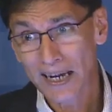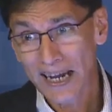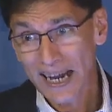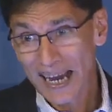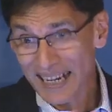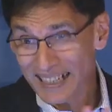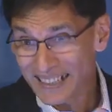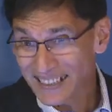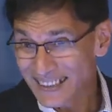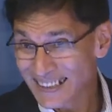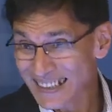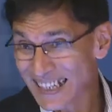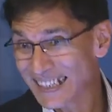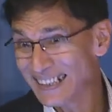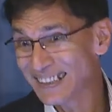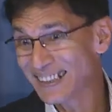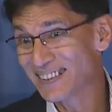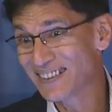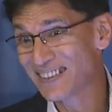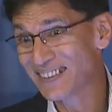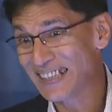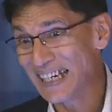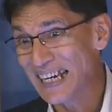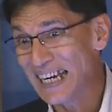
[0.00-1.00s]
And set the
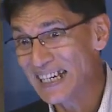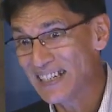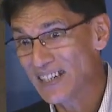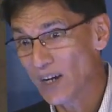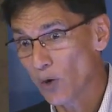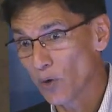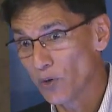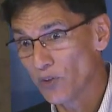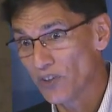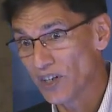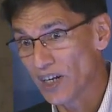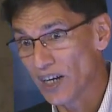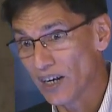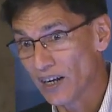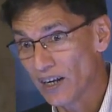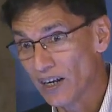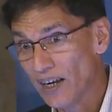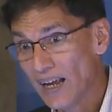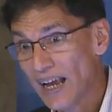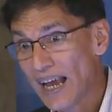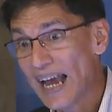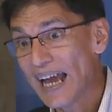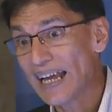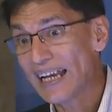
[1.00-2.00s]
stage out there.
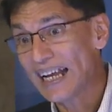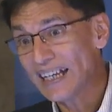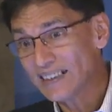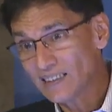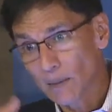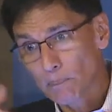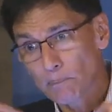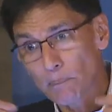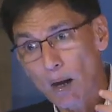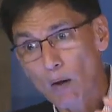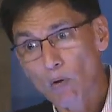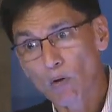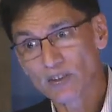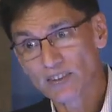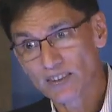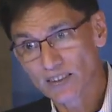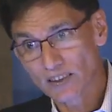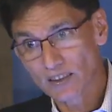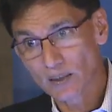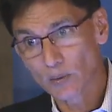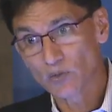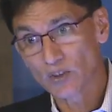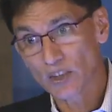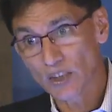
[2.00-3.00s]
And as the power
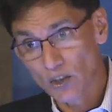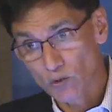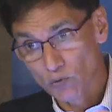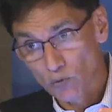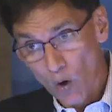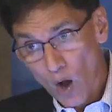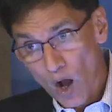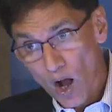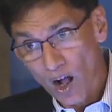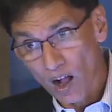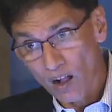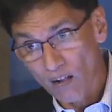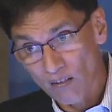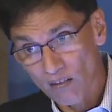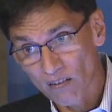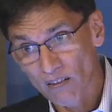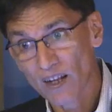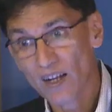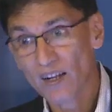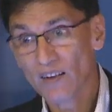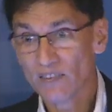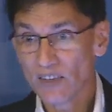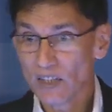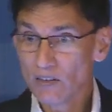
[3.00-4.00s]
systems evolve,
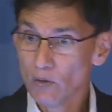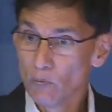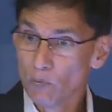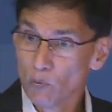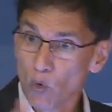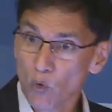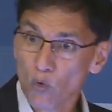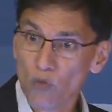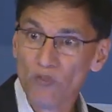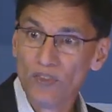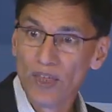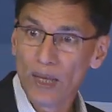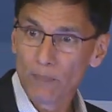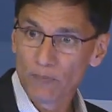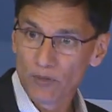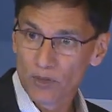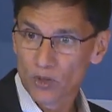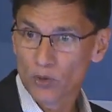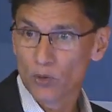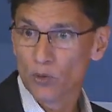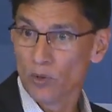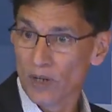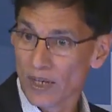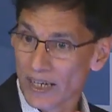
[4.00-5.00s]
then we move them
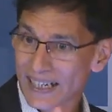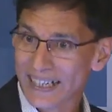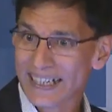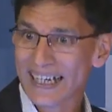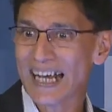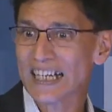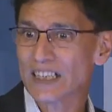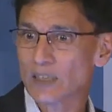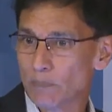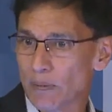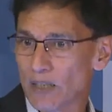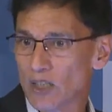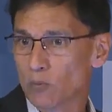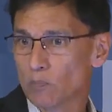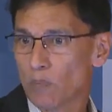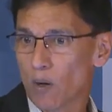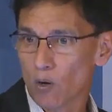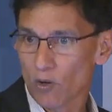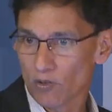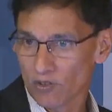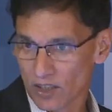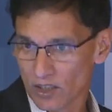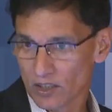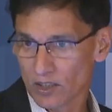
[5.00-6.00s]
to gas-based
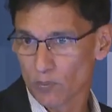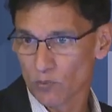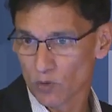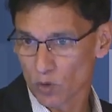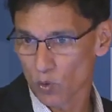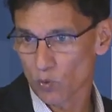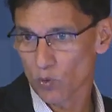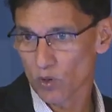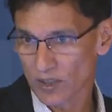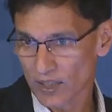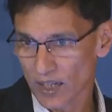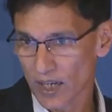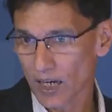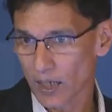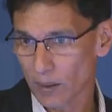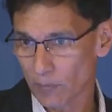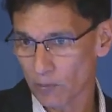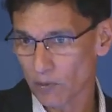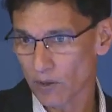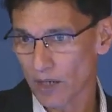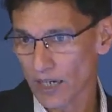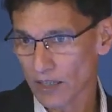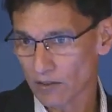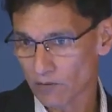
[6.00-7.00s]
power systems over time,
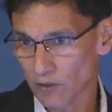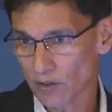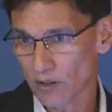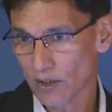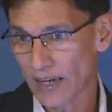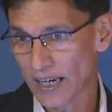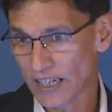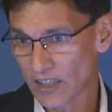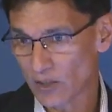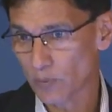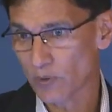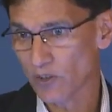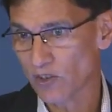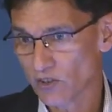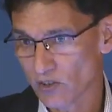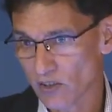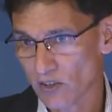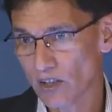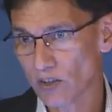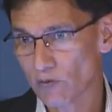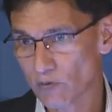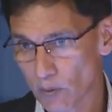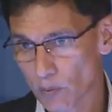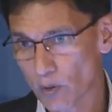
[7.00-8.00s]
right? For the experience
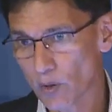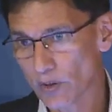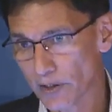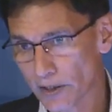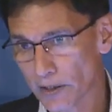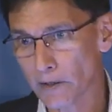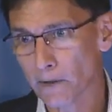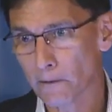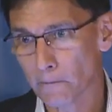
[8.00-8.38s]
learned from out here.